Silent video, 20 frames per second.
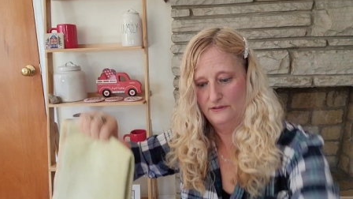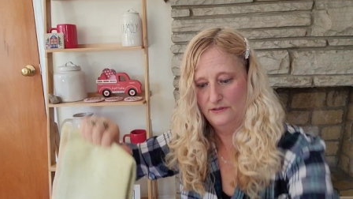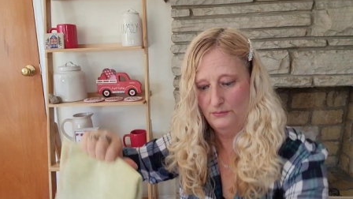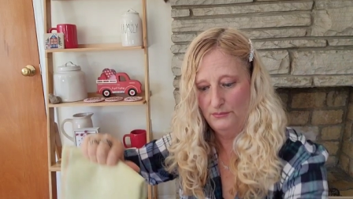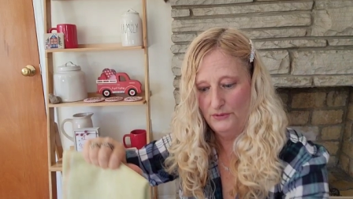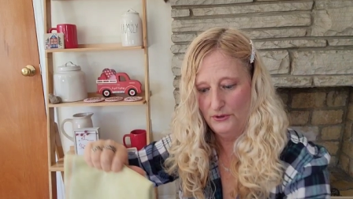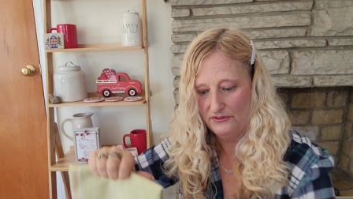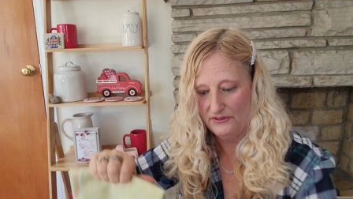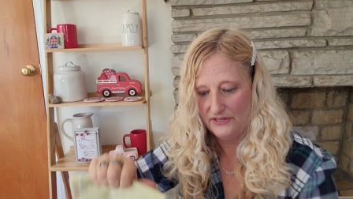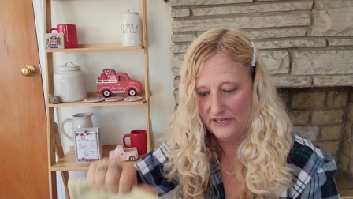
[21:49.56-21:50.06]
They're
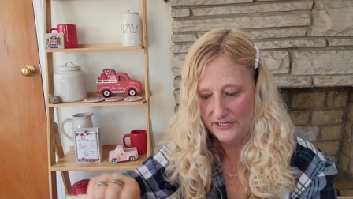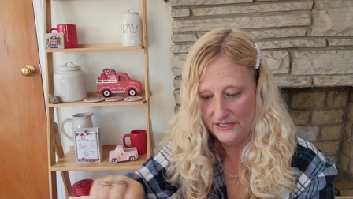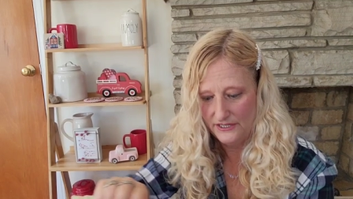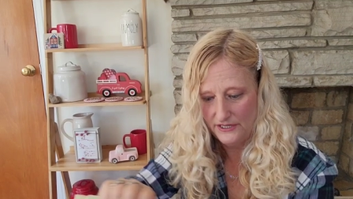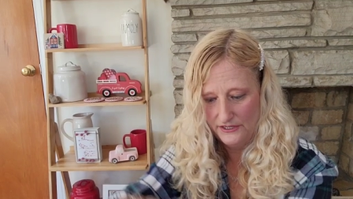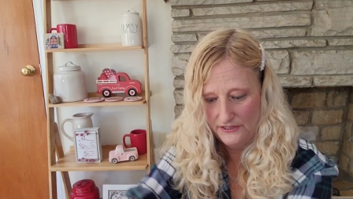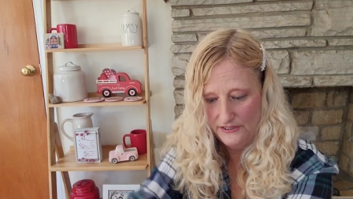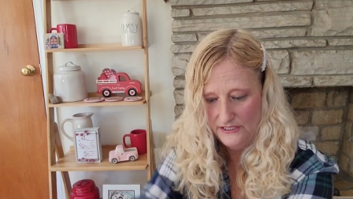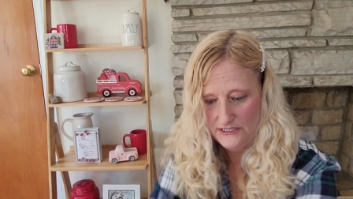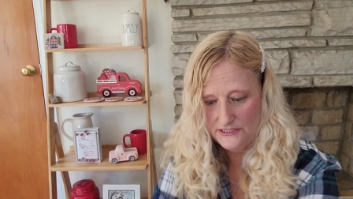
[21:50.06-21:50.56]
both
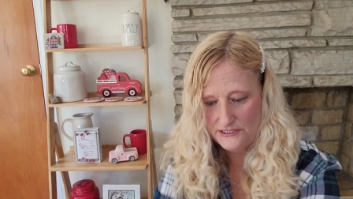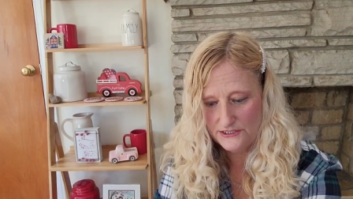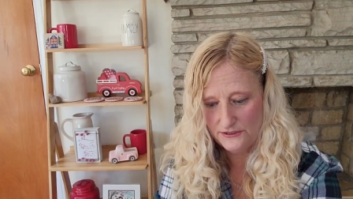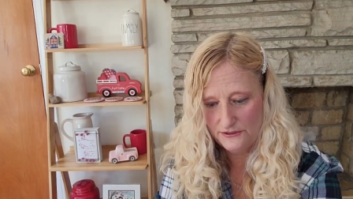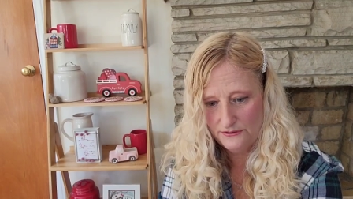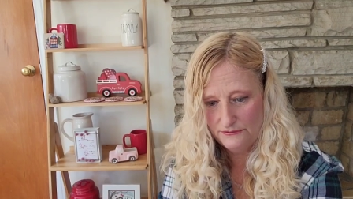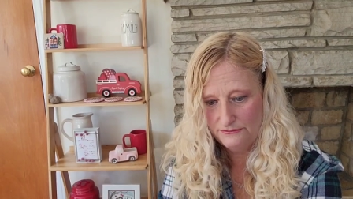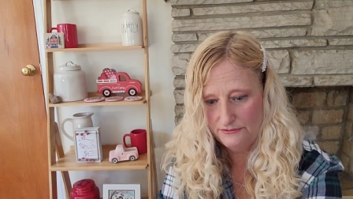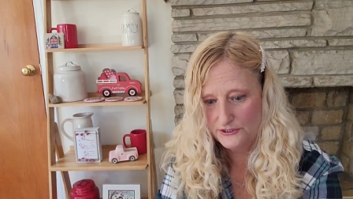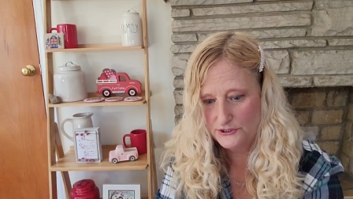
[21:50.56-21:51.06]
Ada. And these
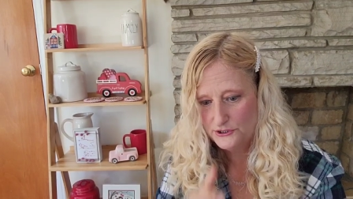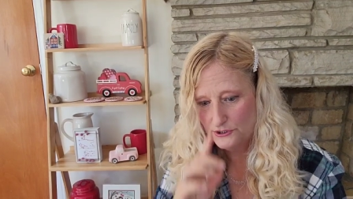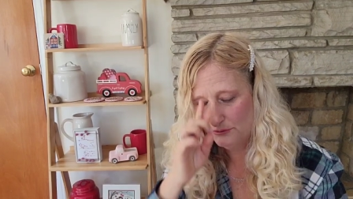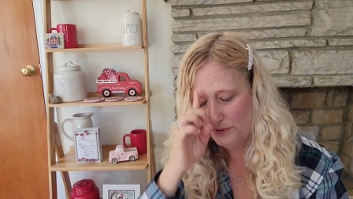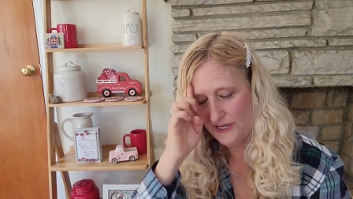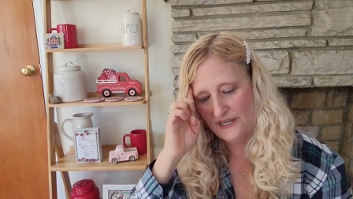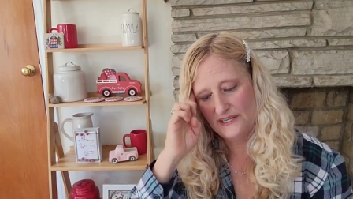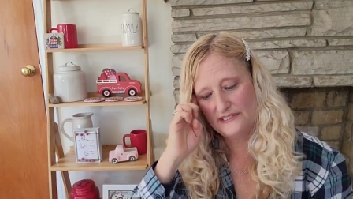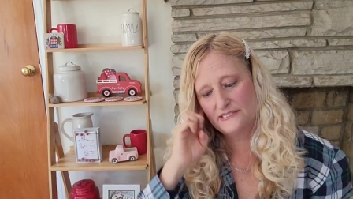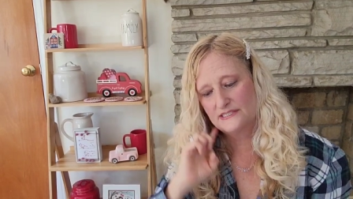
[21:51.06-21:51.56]
are for two
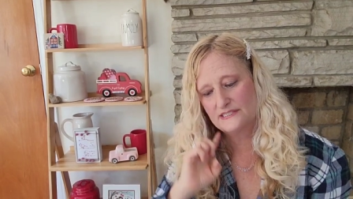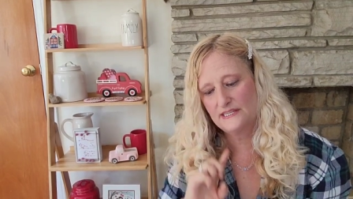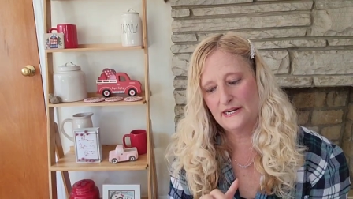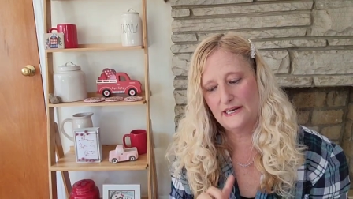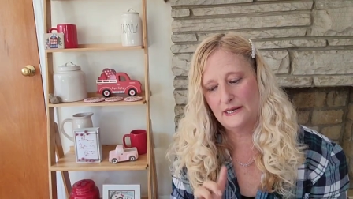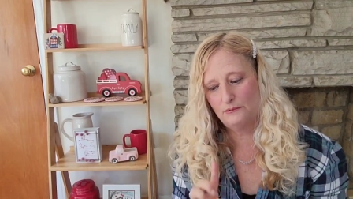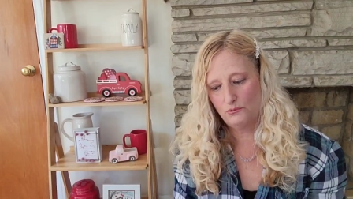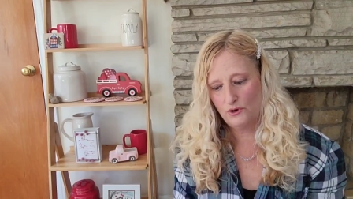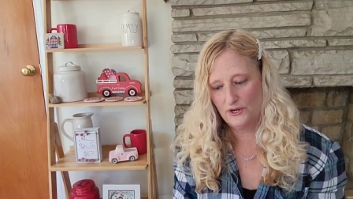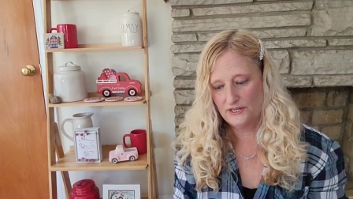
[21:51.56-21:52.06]
kits that
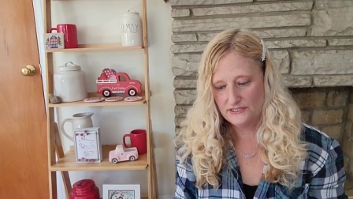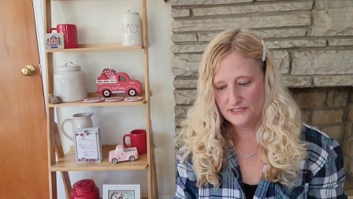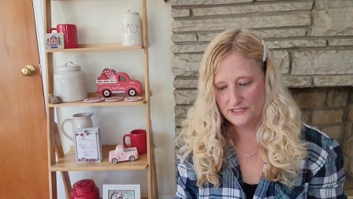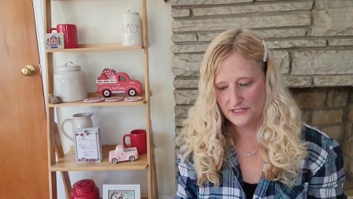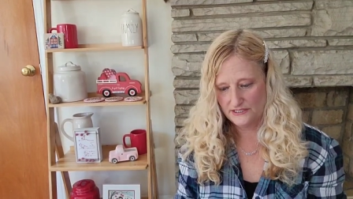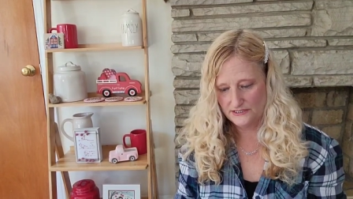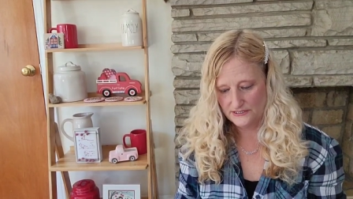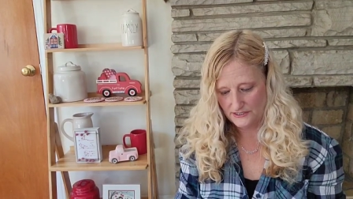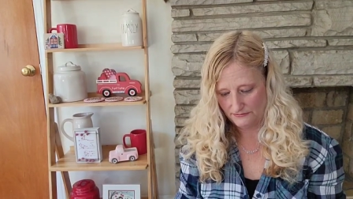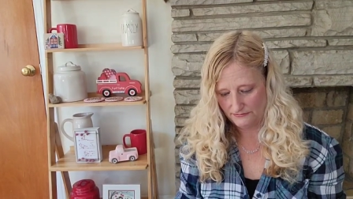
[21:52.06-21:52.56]
I
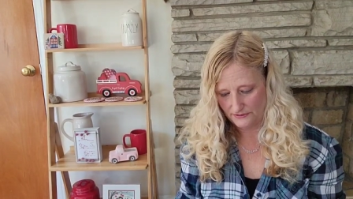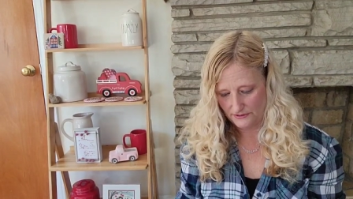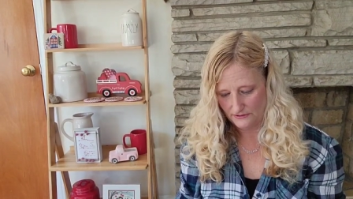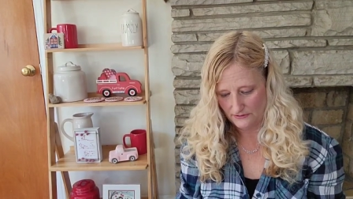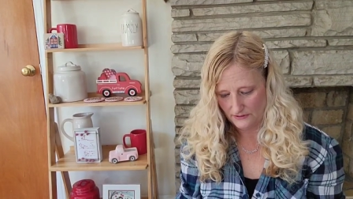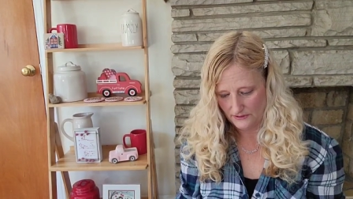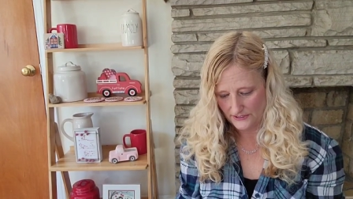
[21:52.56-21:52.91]
wanted different